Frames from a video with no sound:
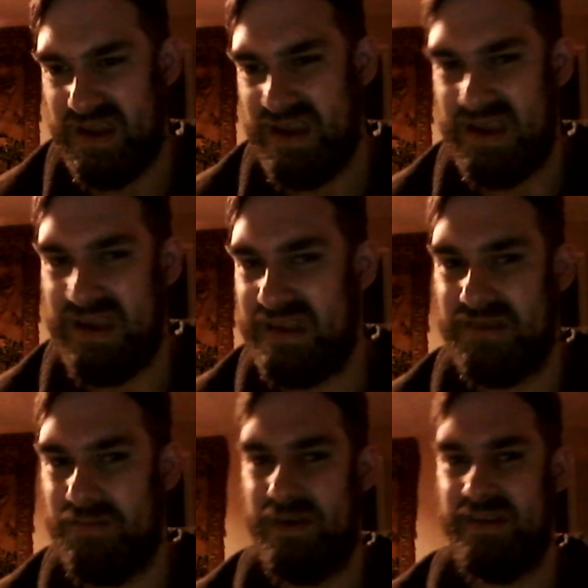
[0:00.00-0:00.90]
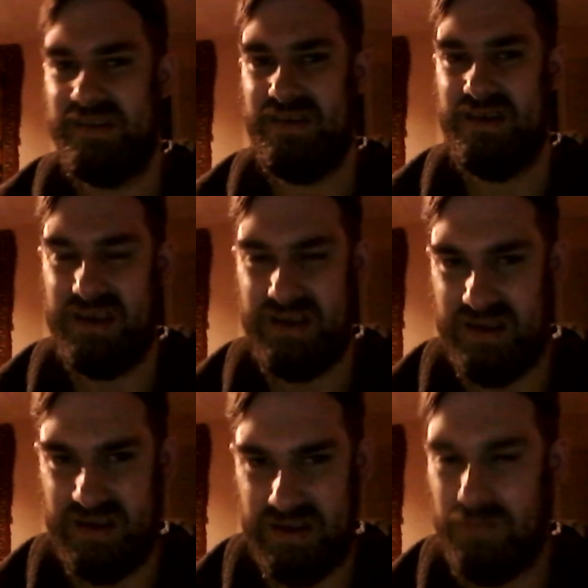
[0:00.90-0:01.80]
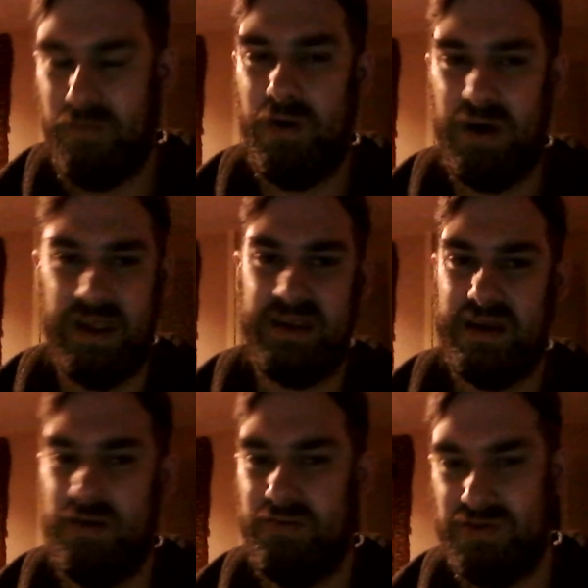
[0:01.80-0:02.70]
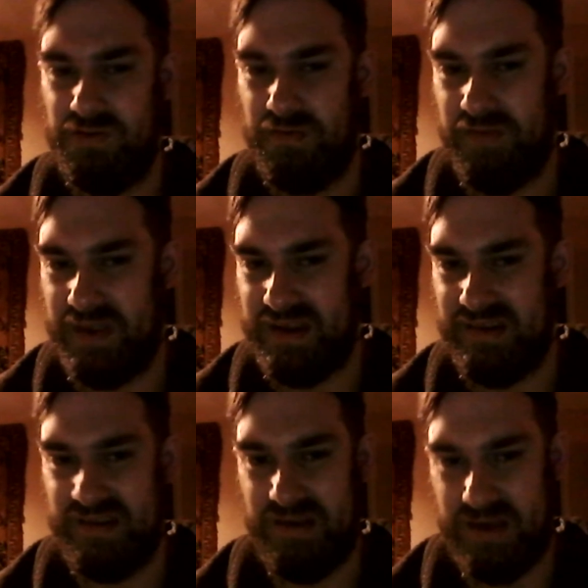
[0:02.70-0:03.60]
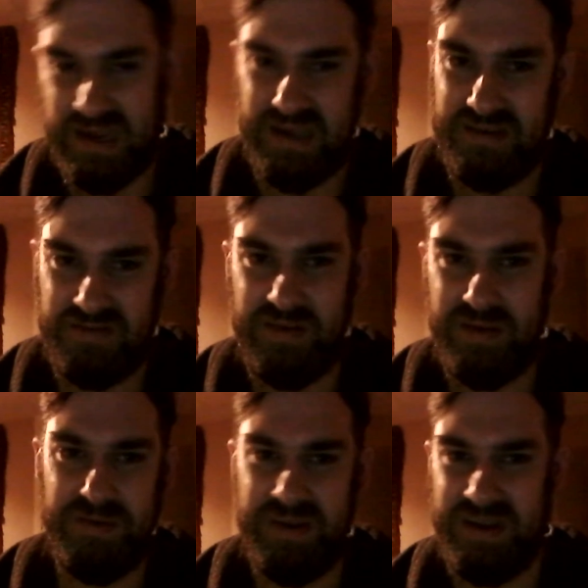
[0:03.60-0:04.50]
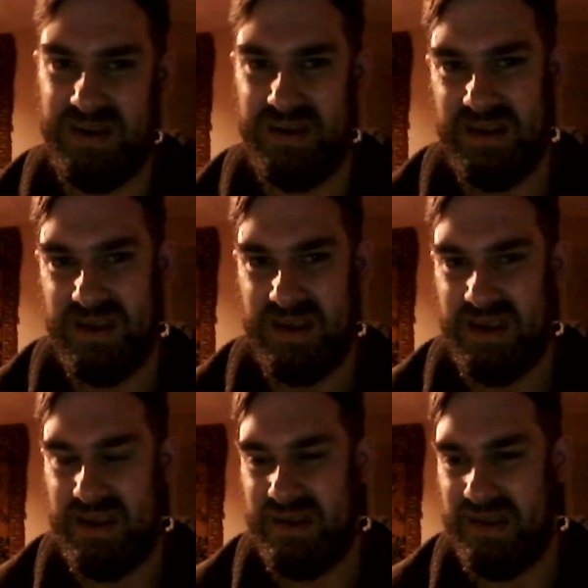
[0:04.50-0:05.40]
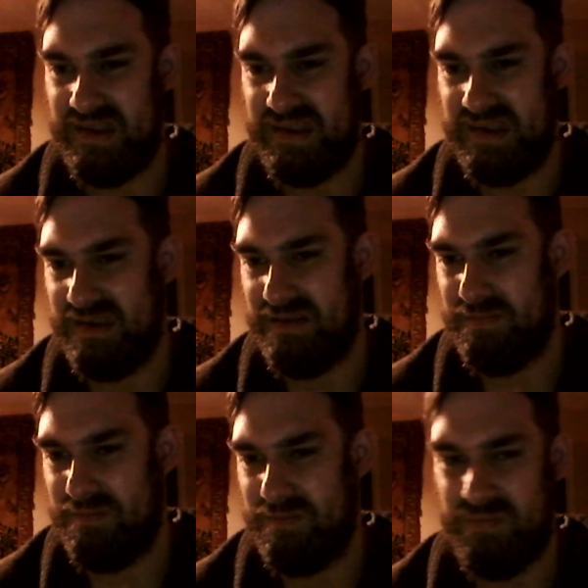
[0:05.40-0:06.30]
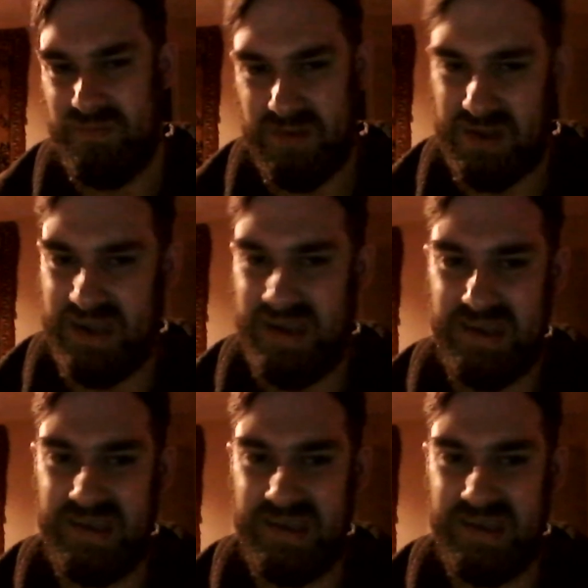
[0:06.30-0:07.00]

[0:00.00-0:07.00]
it's almost like a white cultural thing is like interrupting this these